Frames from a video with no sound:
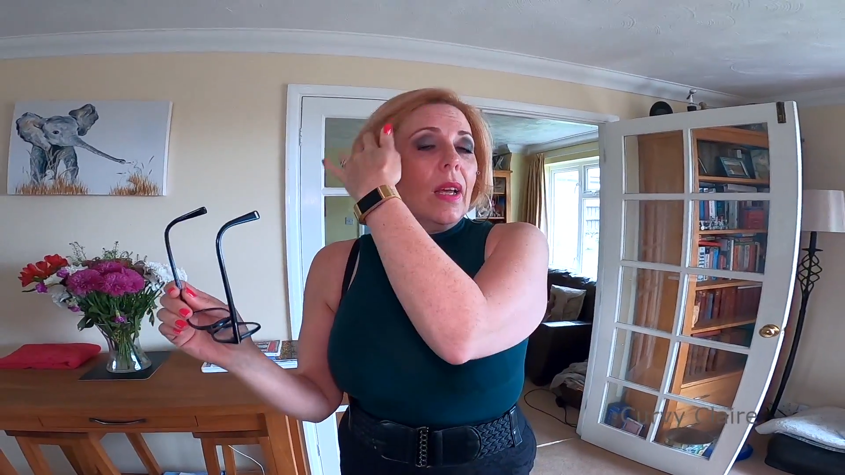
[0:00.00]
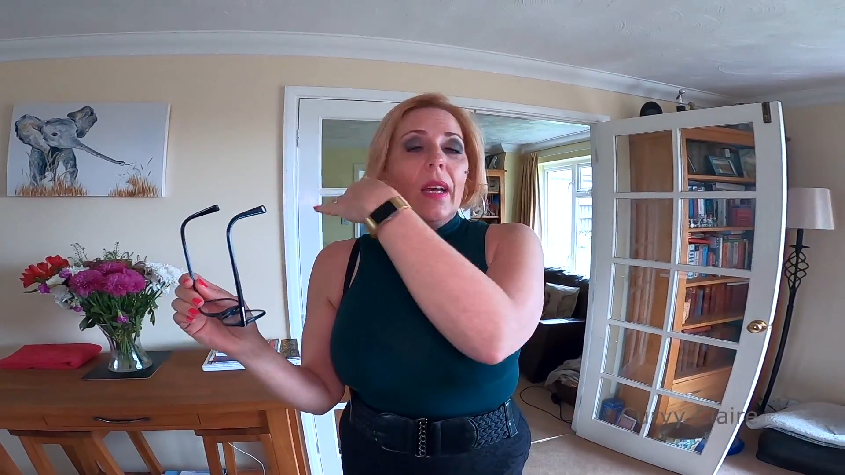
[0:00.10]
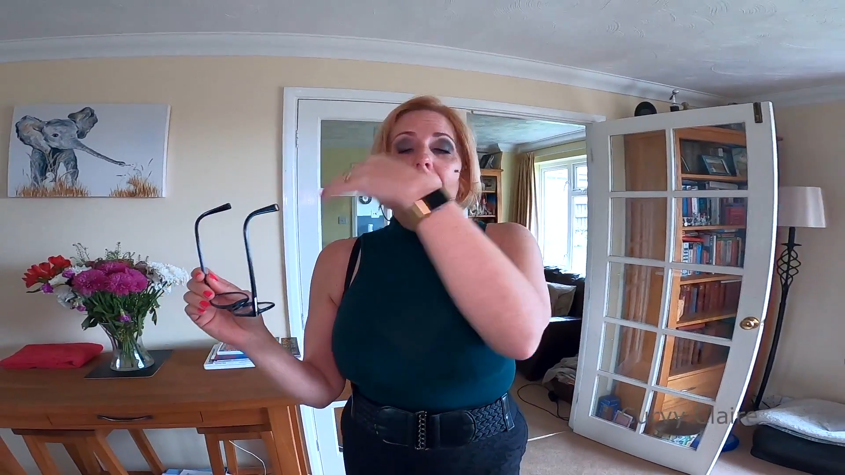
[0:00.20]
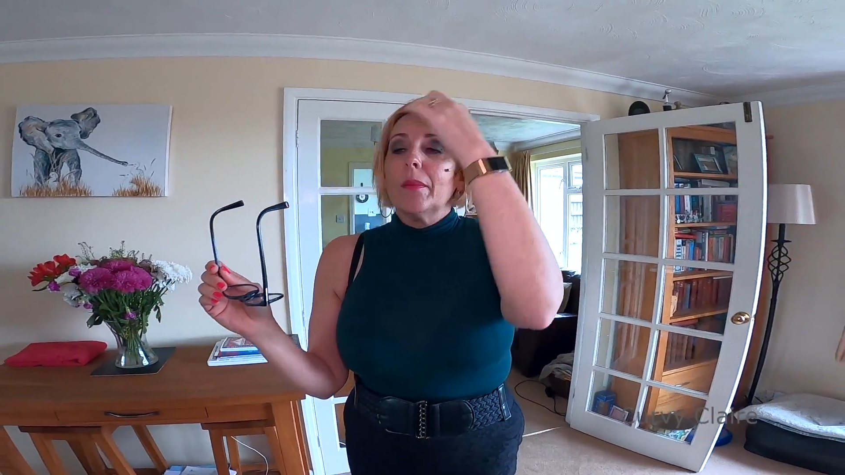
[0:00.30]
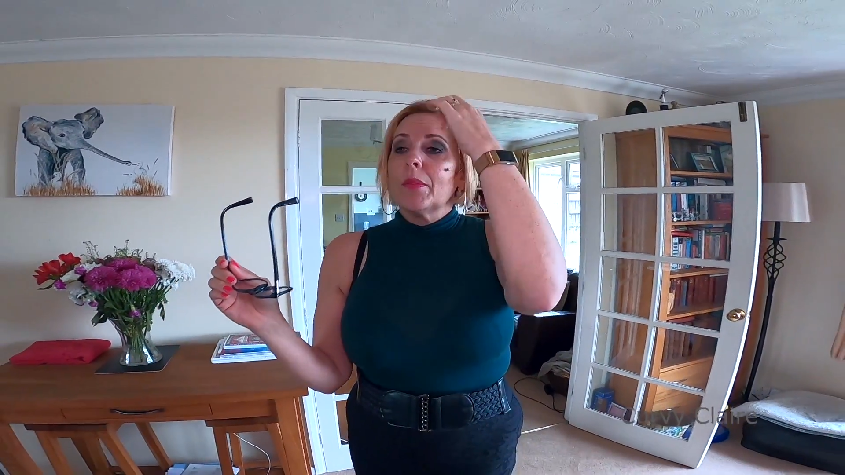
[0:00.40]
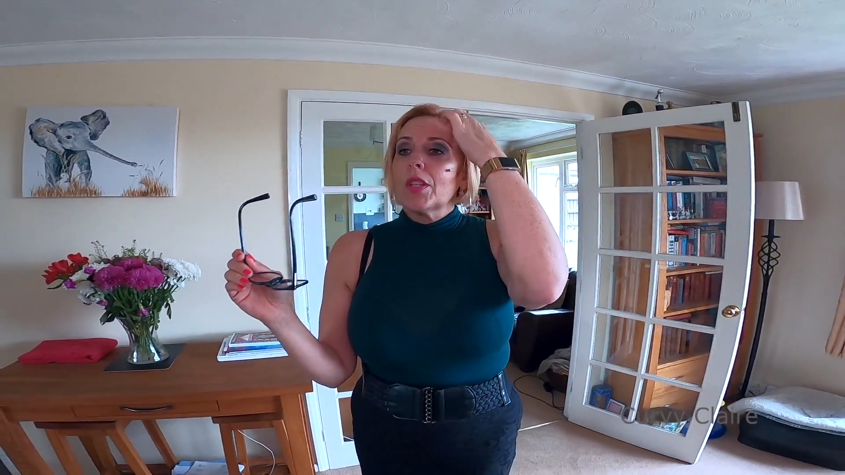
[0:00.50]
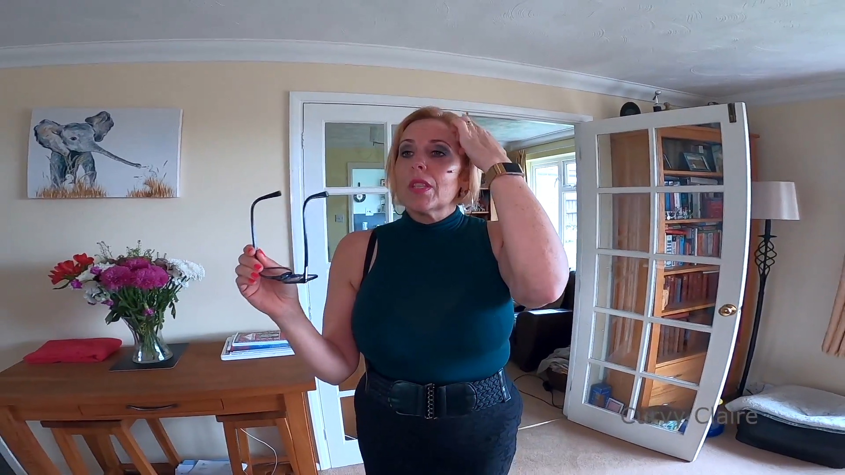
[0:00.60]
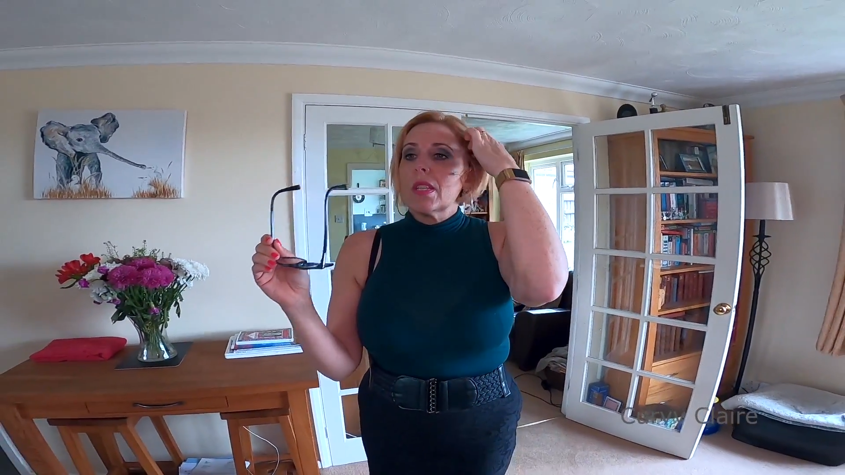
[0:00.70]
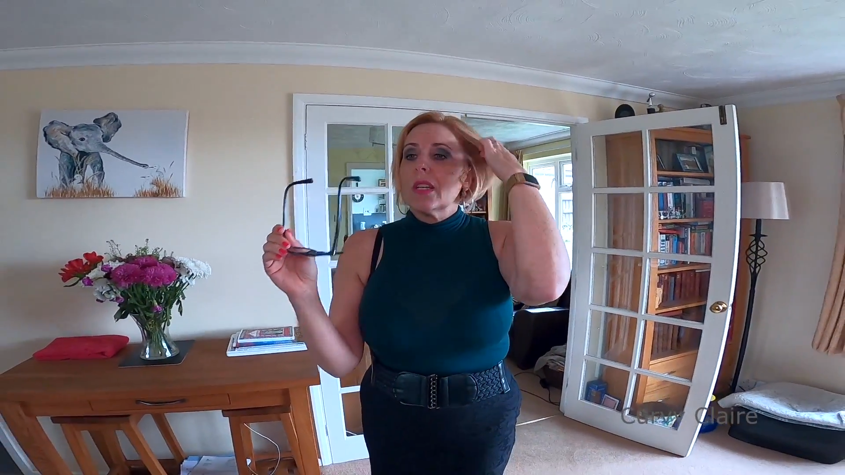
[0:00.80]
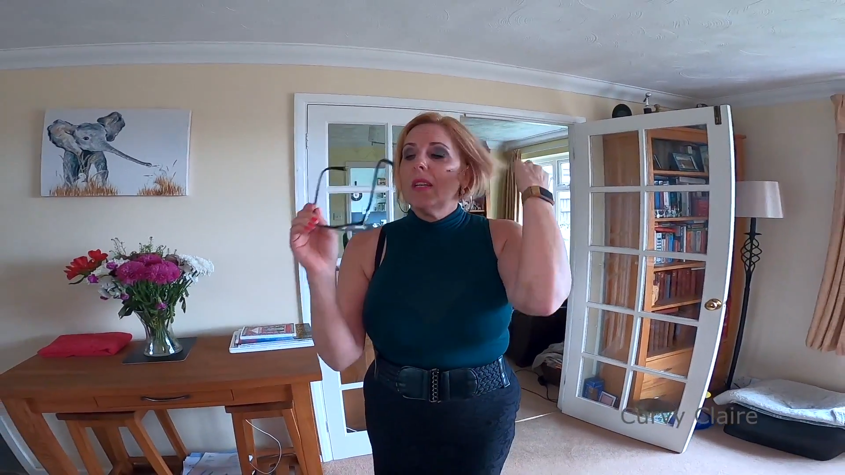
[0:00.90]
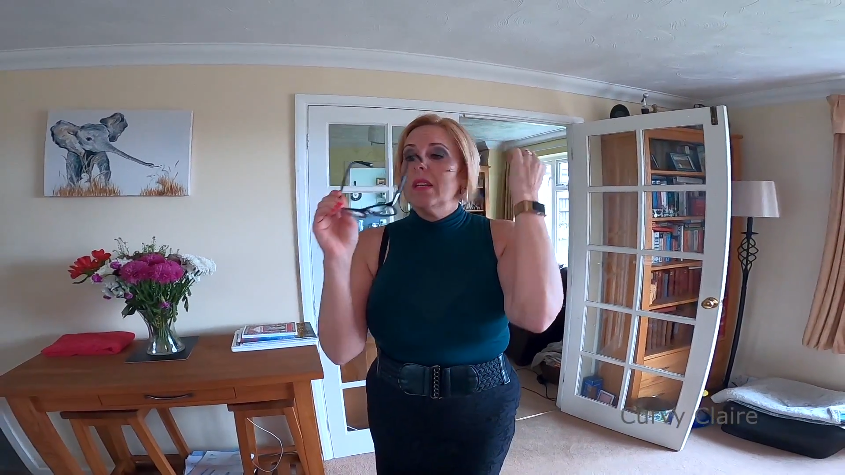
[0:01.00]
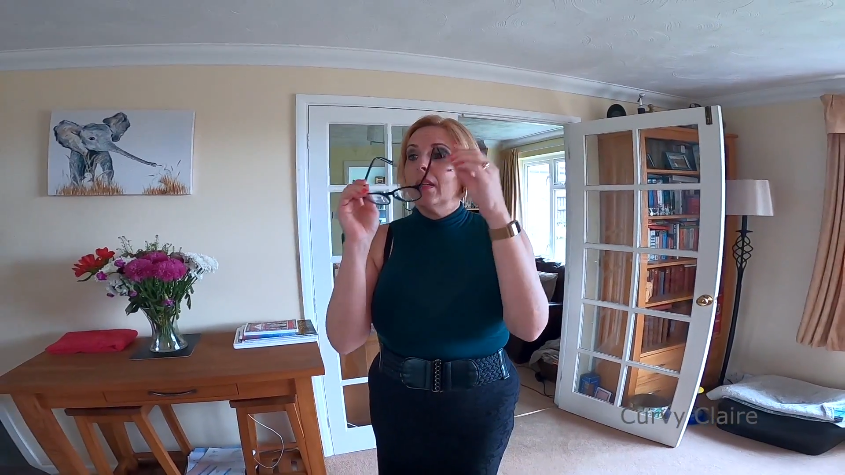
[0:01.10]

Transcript: Um, just to